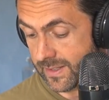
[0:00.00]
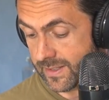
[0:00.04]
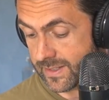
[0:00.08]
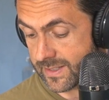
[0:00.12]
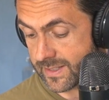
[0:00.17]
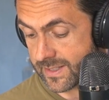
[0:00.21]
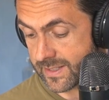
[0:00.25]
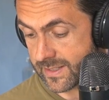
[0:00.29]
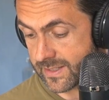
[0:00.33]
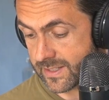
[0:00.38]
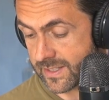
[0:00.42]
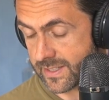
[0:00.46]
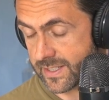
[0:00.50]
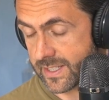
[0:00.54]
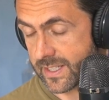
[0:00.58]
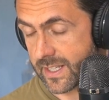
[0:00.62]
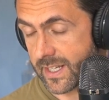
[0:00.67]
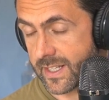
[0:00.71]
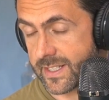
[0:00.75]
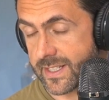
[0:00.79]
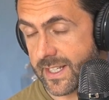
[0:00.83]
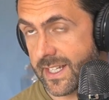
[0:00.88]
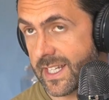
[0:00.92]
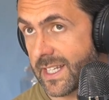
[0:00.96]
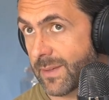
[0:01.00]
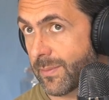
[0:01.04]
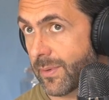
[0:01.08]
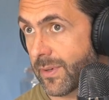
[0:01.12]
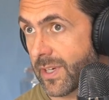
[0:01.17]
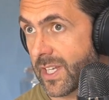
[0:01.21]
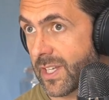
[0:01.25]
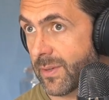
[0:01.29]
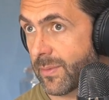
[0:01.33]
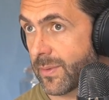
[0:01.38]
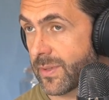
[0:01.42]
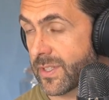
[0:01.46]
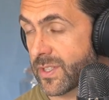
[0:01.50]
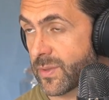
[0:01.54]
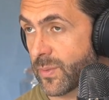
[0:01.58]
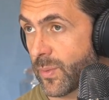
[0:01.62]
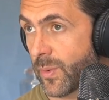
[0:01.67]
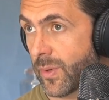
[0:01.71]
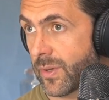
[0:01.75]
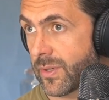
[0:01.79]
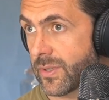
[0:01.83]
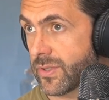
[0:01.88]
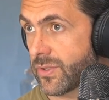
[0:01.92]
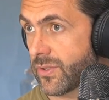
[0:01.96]
Is just in case anybody was
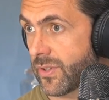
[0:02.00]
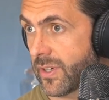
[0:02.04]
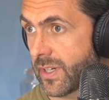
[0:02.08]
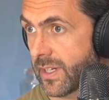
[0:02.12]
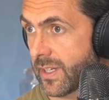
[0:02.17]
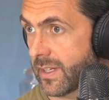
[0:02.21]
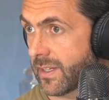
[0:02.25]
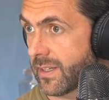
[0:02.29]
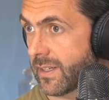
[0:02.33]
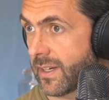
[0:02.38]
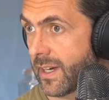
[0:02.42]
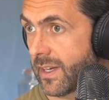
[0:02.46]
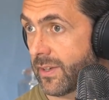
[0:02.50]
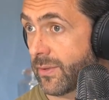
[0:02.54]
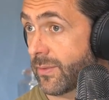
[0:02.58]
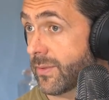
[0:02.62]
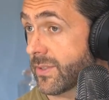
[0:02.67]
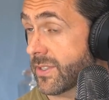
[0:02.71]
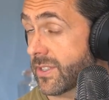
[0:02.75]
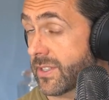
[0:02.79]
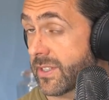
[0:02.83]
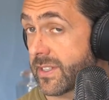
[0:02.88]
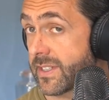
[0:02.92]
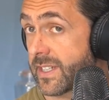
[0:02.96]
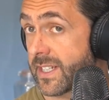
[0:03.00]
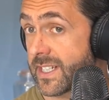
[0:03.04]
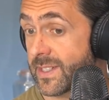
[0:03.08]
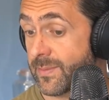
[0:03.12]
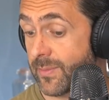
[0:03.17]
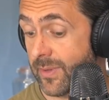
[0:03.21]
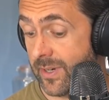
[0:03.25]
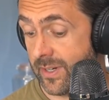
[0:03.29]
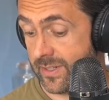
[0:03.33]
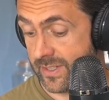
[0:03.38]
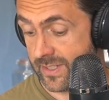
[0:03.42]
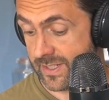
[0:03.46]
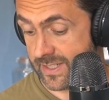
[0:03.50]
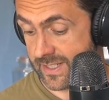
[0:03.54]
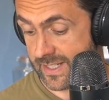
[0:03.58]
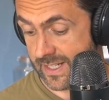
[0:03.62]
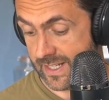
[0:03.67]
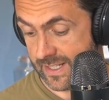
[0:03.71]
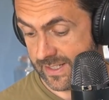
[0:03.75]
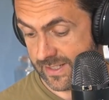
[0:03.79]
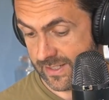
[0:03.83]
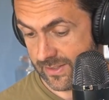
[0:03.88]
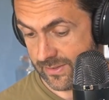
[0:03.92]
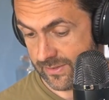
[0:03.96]
wondering, and also to test my
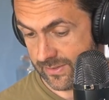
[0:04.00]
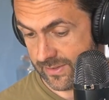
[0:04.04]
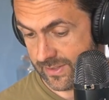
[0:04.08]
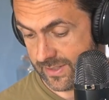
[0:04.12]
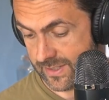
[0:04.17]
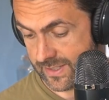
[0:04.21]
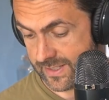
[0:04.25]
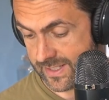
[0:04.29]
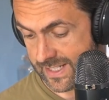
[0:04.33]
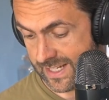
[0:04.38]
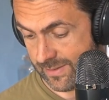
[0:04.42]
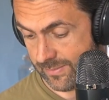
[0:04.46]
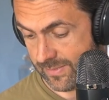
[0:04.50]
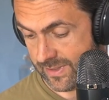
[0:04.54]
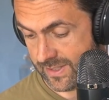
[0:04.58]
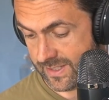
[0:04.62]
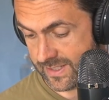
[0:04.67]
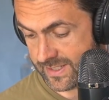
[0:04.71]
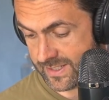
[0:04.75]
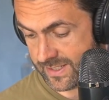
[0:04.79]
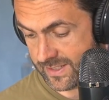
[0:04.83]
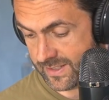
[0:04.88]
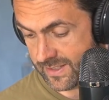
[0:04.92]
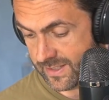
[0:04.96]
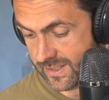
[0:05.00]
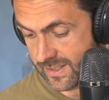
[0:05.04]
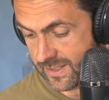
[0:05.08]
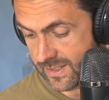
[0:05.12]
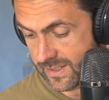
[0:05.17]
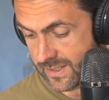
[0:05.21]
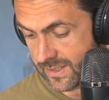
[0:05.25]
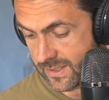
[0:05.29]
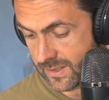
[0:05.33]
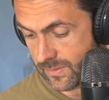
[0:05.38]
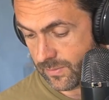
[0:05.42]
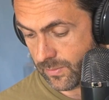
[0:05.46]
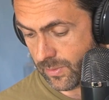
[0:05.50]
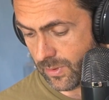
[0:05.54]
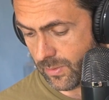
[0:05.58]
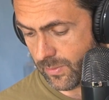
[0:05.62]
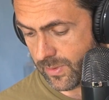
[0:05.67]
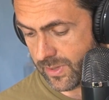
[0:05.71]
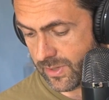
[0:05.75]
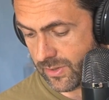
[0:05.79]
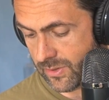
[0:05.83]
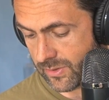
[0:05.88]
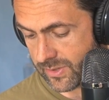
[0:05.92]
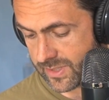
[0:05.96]
understanding on this, Tami, is that
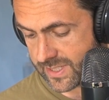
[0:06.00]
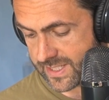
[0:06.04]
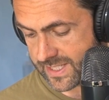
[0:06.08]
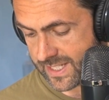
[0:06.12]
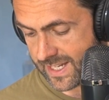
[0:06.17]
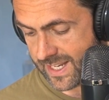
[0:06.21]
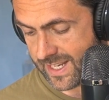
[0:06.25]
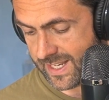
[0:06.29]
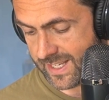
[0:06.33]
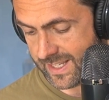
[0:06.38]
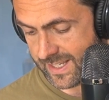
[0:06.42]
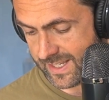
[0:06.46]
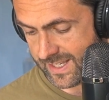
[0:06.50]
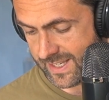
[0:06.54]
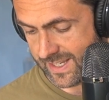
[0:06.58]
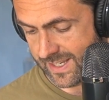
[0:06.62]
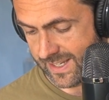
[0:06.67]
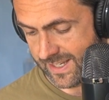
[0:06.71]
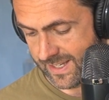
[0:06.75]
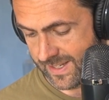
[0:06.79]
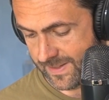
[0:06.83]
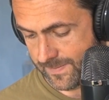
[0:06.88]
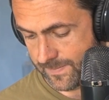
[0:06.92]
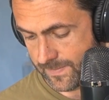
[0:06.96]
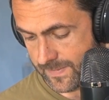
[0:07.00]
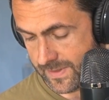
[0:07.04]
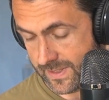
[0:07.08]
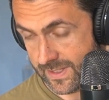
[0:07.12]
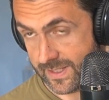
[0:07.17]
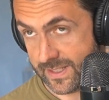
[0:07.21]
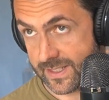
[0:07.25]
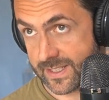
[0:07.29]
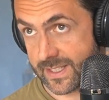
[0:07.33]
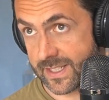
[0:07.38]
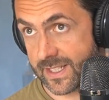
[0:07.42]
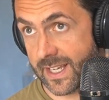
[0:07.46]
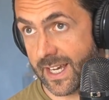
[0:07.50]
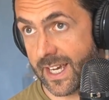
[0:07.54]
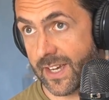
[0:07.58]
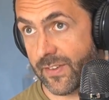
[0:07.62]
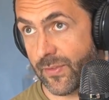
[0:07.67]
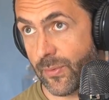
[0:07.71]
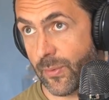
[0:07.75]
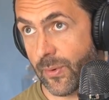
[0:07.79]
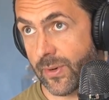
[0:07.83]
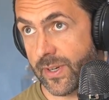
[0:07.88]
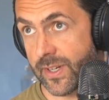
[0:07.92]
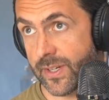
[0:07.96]
what we're not saying here is get
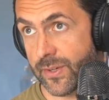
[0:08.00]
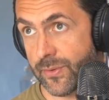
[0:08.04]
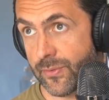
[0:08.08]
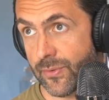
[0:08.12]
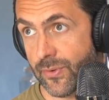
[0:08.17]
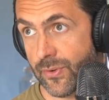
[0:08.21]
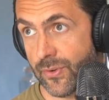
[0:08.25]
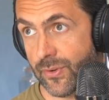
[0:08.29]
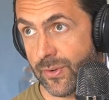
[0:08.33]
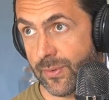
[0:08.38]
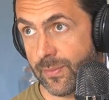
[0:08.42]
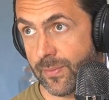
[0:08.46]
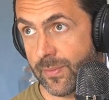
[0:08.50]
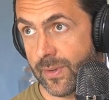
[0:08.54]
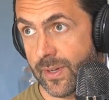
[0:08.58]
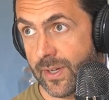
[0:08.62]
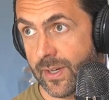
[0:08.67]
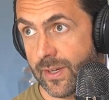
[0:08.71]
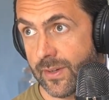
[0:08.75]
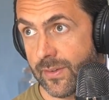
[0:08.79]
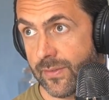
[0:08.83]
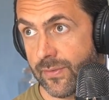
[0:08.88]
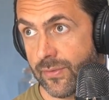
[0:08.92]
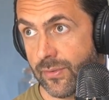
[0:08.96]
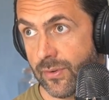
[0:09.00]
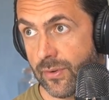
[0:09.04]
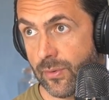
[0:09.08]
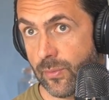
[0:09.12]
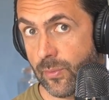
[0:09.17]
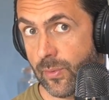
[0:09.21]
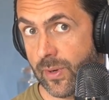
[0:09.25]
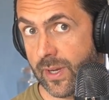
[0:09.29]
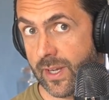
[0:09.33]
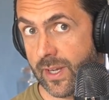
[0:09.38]
everyone in a room for a